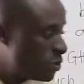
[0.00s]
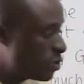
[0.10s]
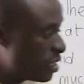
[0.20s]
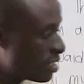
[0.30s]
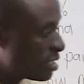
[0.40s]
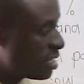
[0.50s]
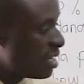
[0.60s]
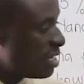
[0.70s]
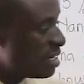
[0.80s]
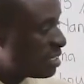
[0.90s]
So this is
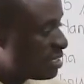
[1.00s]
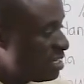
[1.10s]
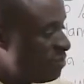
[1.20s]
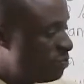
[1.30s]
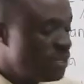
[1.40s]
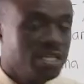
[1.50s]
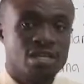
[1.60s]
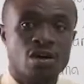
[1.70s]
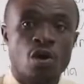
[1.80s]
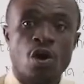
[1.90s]
the
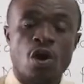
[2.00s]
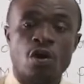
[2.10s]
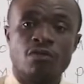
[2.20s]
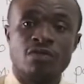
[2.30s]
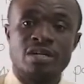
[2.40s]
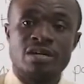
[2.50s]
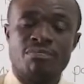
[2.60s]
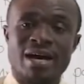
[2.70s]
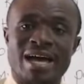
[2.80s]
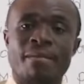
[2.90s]
CP of the
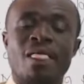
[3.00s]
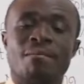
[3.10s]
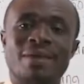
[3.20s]
buyer.